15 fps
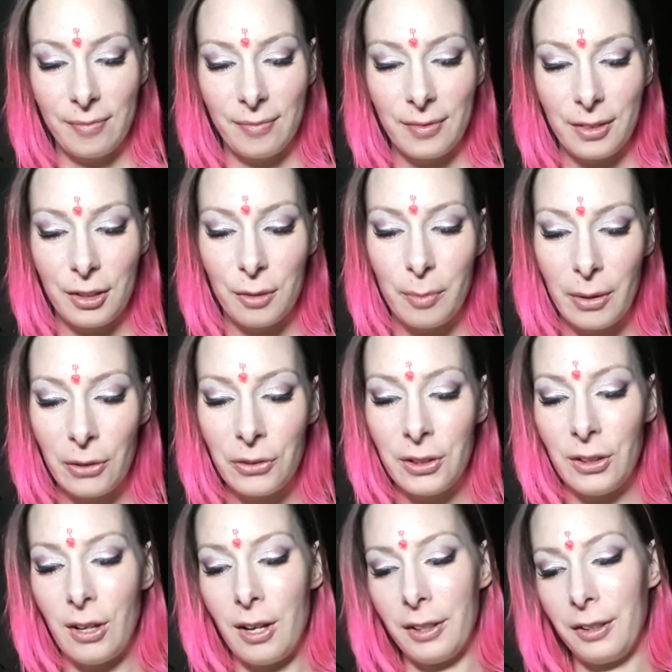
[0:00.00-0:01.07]
You're both
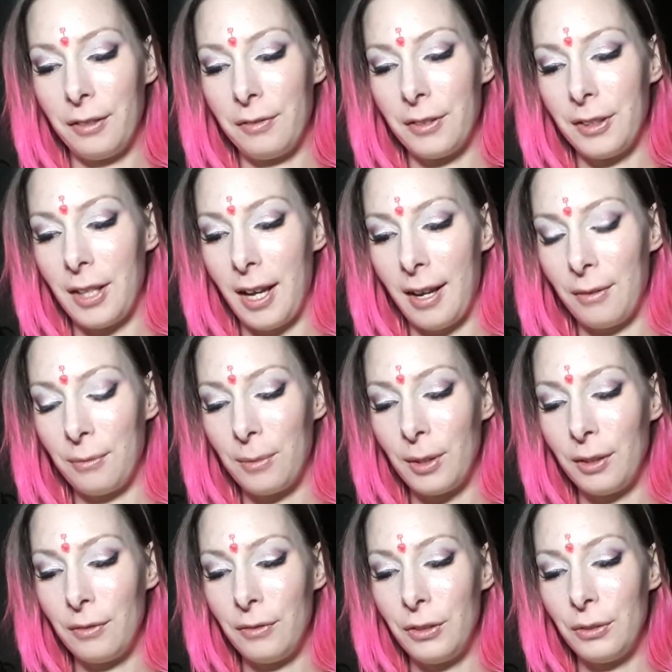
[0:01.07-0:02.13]
longing for that. One
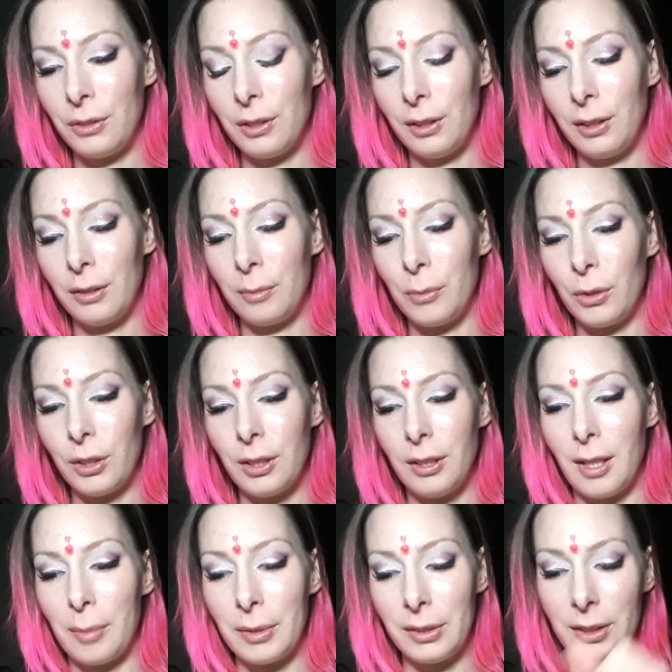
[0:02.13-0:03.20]
of you's a little more
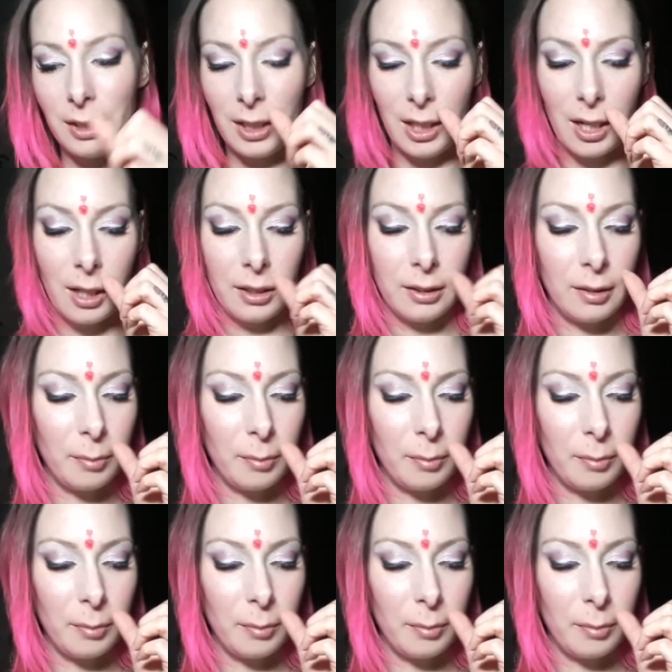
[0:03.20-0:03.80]
stubborn than the other,